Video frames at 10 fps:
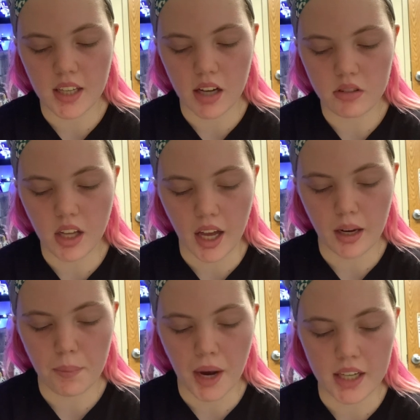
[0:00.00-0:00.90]
outside
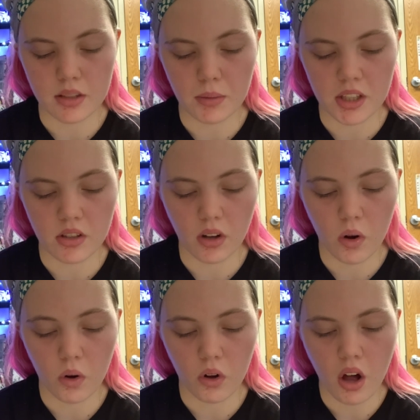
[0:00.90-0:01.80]
and past me to the
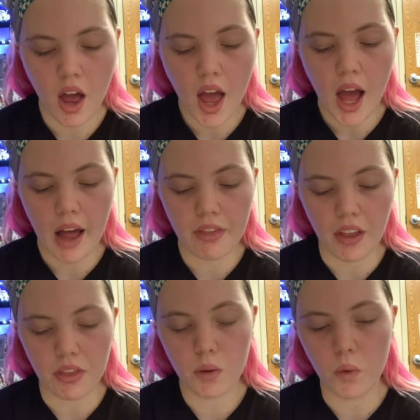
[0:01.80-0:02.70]
hole, and
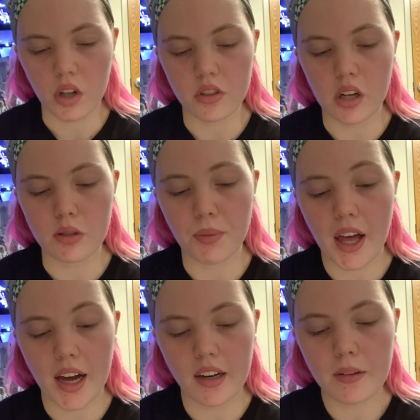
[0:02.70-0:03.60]
then the world goes
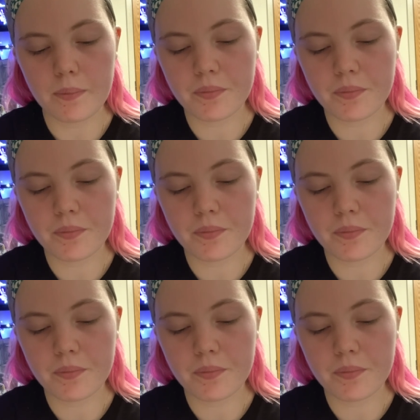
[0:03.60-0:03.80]
black.